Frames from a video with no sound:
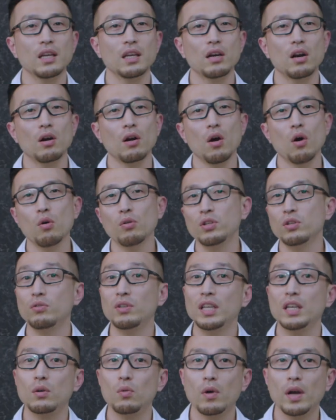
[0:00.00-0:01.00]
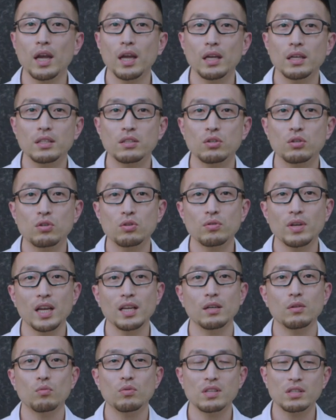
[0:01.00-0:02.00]
in our own unique way to
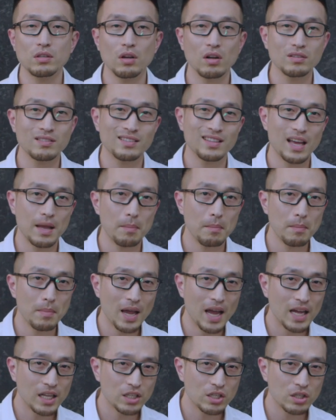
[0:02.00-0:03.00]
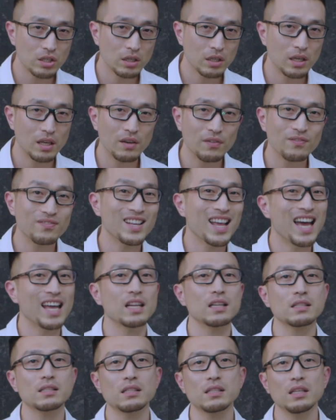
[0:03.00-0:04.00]
create results that match, if not
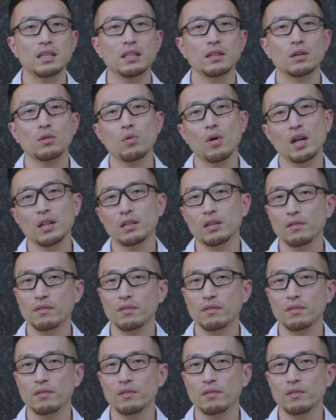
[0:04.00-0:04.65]
exceed, the quality